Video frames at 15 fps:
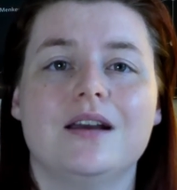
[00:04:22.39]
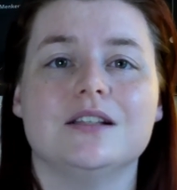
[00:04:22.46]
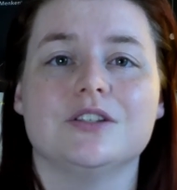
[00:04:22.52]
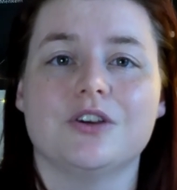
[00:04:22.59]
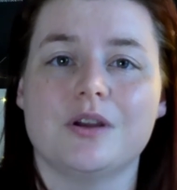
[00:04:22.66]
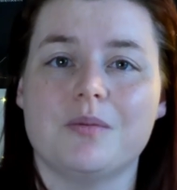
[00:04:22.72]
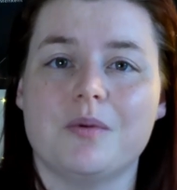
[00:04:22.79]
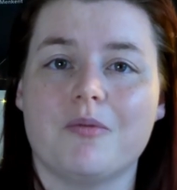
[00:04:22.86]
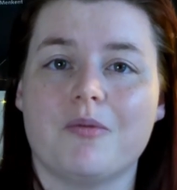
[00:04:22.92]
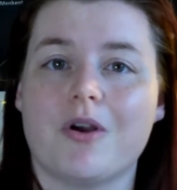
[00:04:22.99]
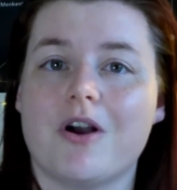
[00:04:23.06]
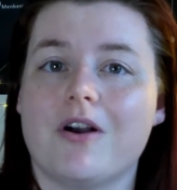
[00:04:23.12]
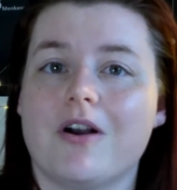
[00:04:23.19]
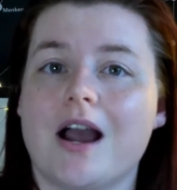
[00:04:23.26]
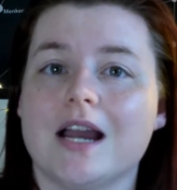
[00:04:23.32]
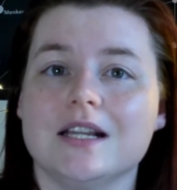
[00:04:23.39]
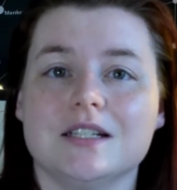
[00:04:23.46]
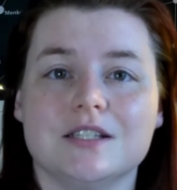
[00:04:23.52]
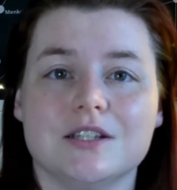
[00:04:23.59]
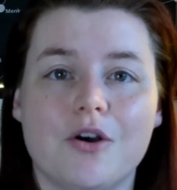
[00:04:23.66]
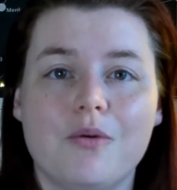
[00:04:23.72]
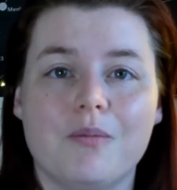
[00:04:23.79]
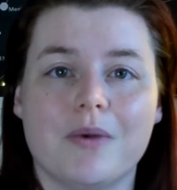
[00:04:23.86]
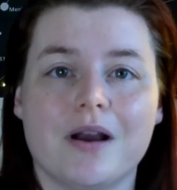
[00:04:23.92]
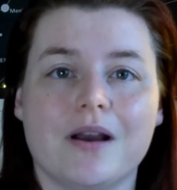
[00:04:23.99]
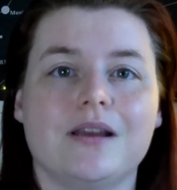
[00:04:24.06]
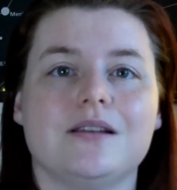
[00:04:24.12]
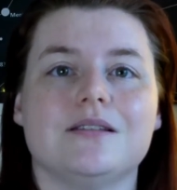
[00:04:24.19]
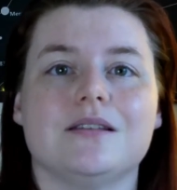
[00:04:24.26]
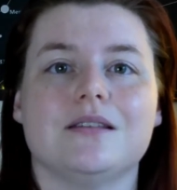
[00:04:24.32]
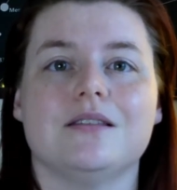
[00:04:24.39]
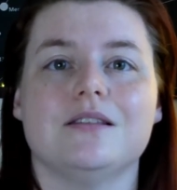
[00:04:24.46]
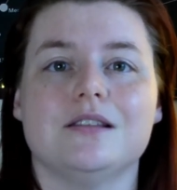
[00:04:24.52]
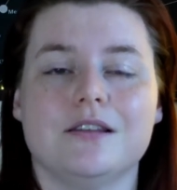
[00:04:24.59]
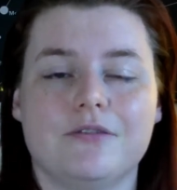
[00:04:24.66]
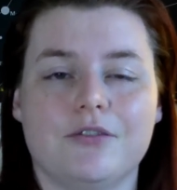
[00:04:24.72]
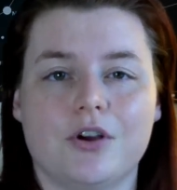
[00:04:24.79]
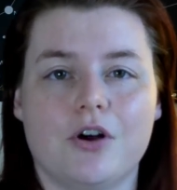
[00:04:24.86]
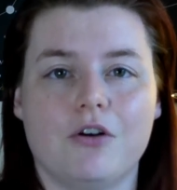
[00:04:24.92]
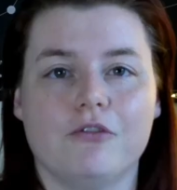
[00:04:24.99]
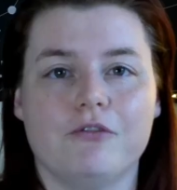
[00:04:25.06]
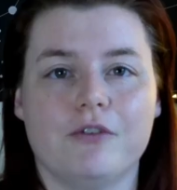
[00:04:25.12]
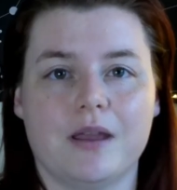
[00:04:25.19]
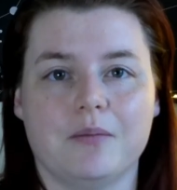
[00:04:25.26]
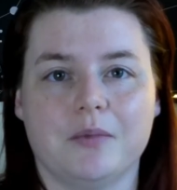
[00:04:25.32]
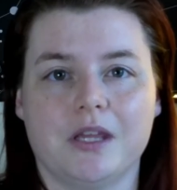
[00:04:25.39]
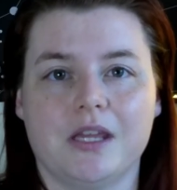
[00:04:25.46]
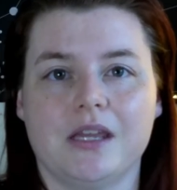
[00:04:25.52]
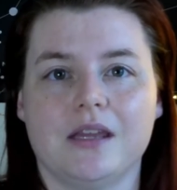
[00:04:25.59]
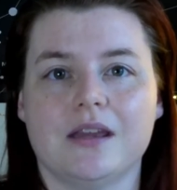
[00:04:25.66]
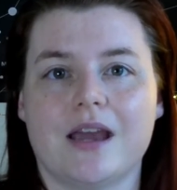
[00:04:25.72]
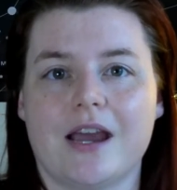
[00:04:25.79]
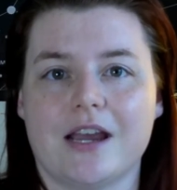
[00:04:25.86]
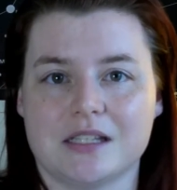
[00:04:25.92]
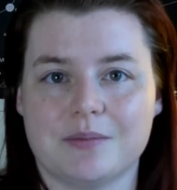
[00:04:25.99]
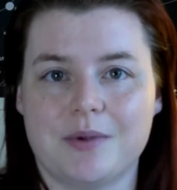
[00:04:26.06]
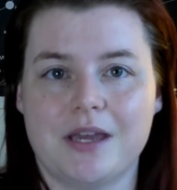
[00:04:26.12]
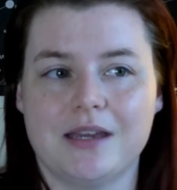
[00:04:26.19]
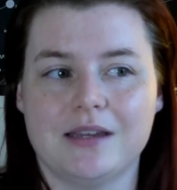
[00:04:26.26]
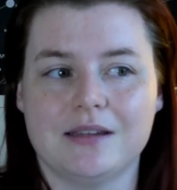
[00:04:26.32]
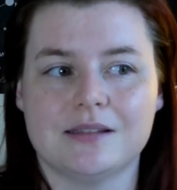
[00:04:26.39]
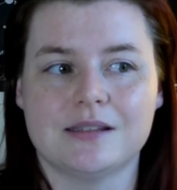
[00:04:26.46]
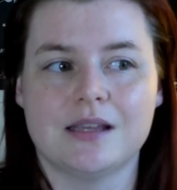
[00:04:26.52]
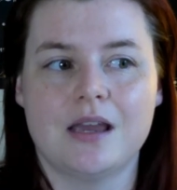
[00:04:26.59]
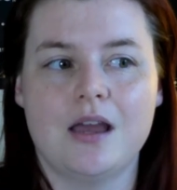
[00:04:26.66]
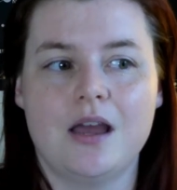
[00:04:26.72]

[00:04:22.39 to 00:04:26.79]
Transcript: Don't get me wrong, I don't mind the difficult family aspects,